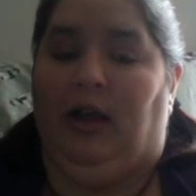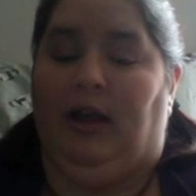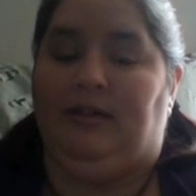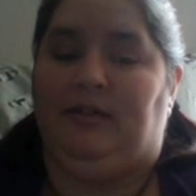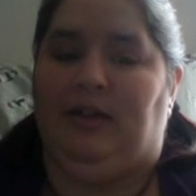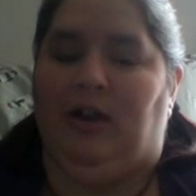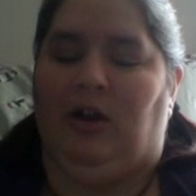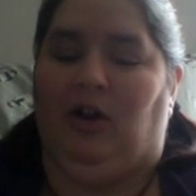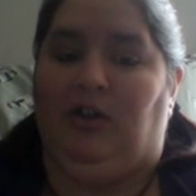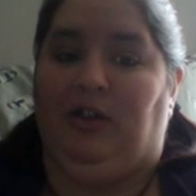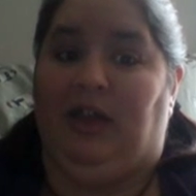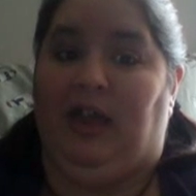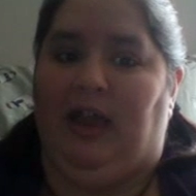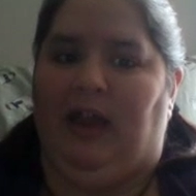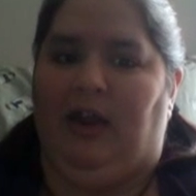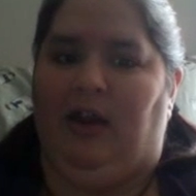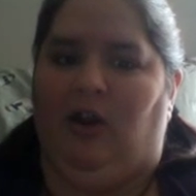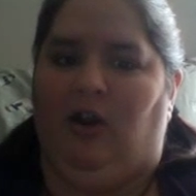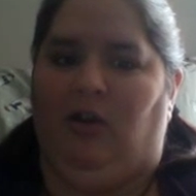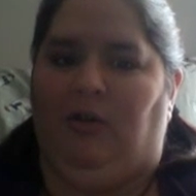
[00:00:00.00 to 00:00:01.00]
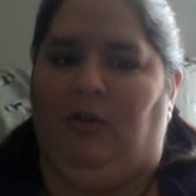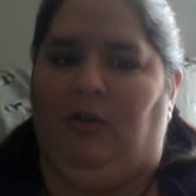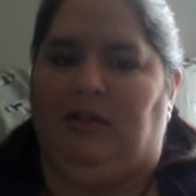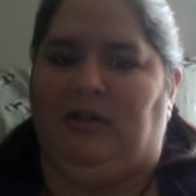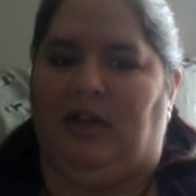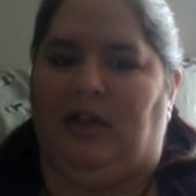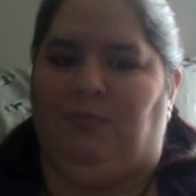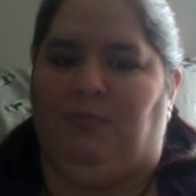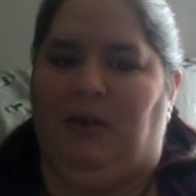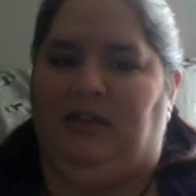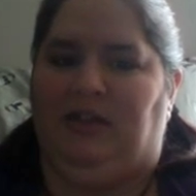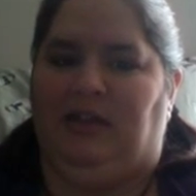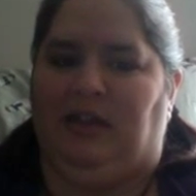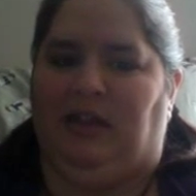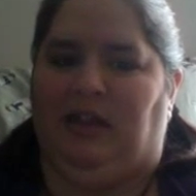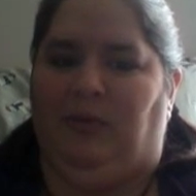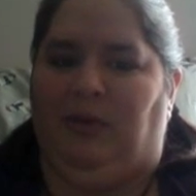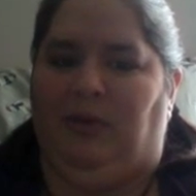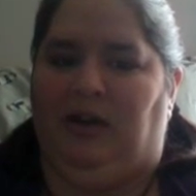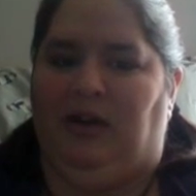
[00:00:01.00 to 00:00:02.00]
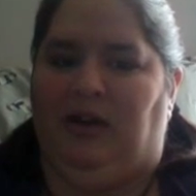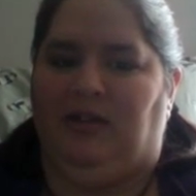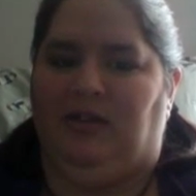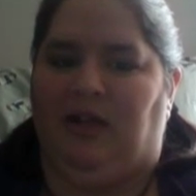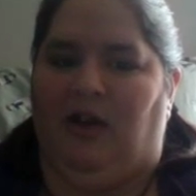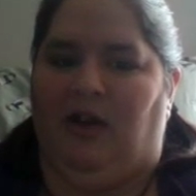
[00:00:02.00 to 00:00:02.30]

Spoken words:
I say on the air, because that's basically what it is.